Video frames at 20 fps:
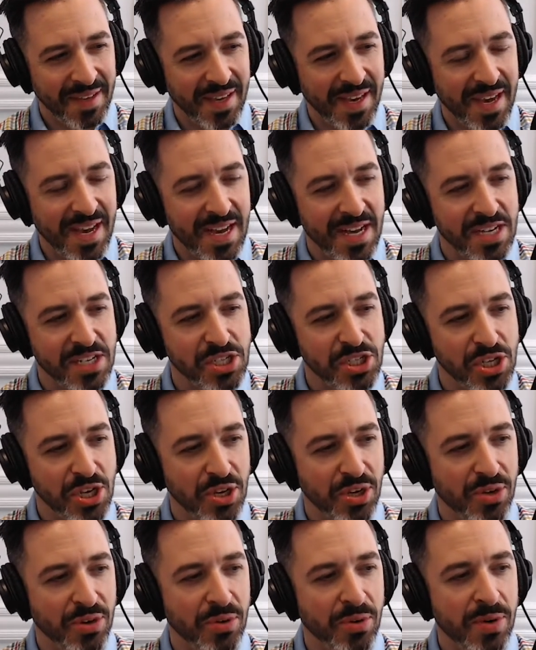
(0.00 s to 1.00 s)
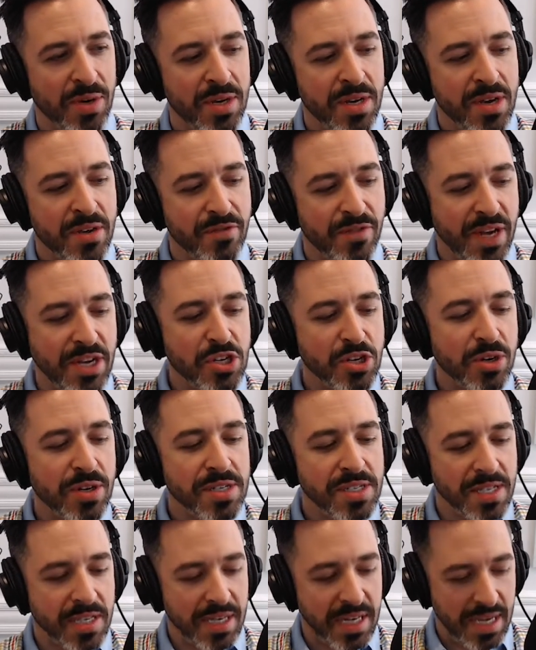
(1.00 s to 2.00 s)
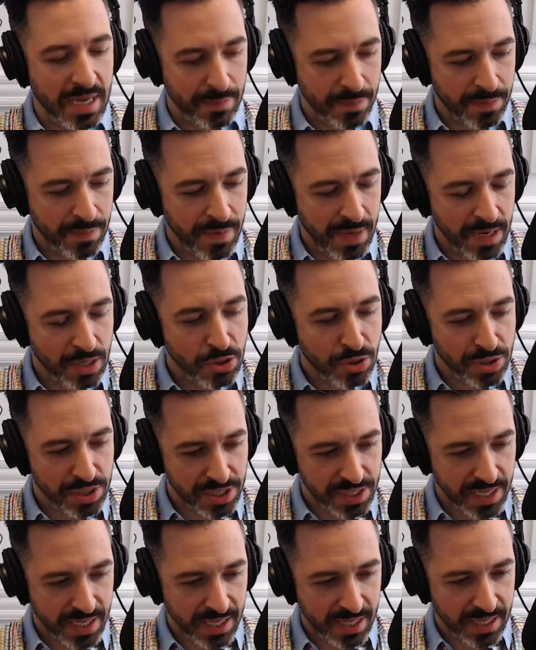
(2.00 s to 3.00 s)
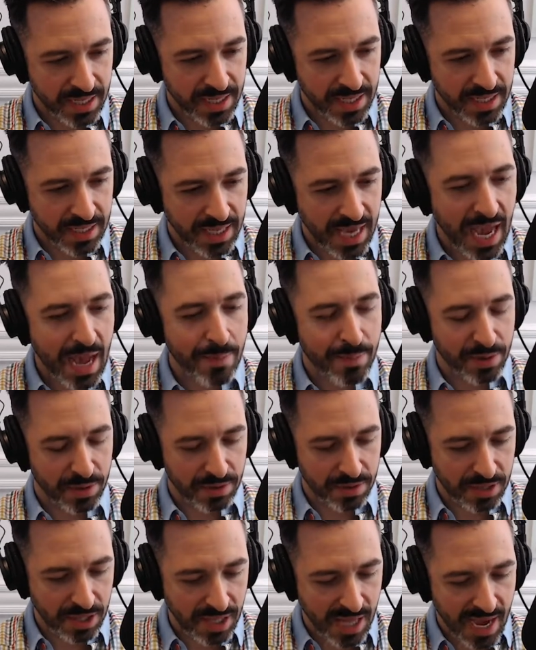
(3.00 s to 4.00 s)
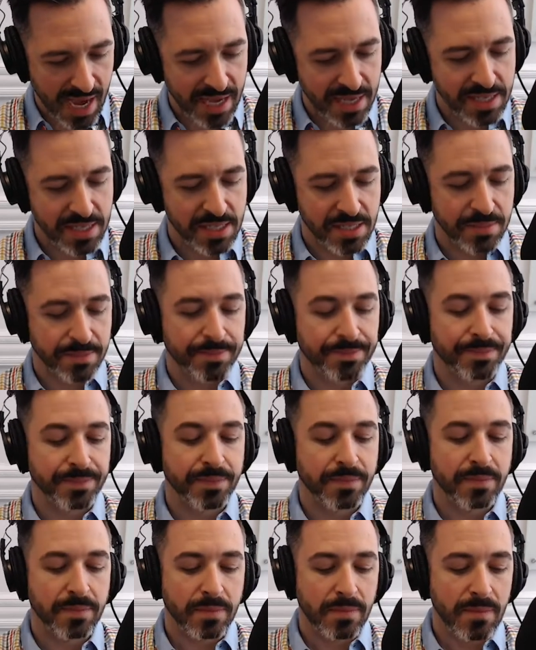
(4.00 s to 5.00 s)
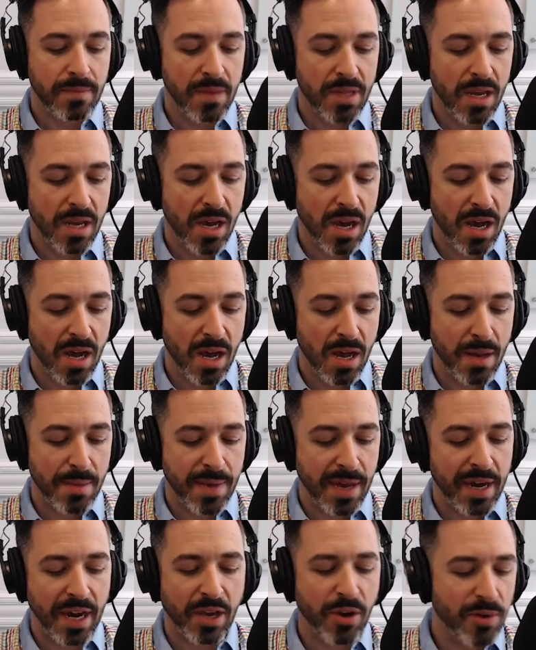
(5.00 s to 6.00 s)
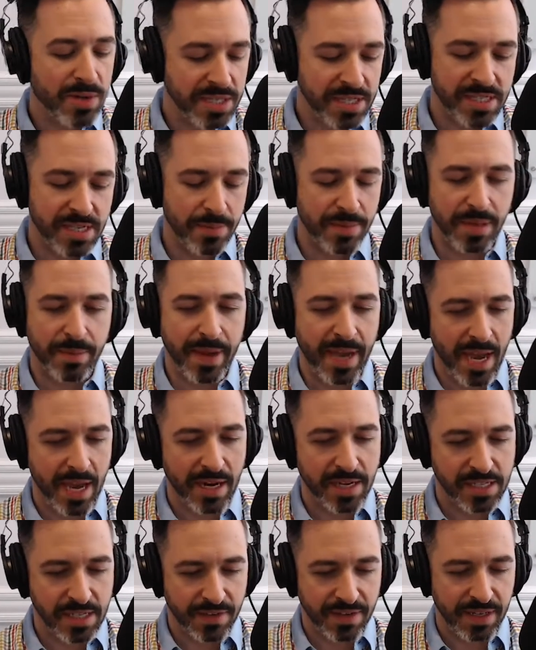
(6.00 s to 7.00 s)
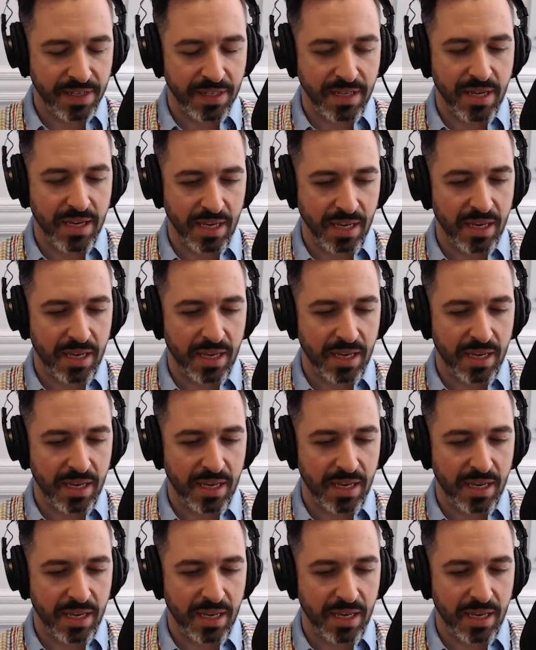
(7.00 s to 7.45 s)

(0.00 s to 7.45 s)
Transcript: Yeah, so venture is an interesting capital class, and I go into some of the mechanics of it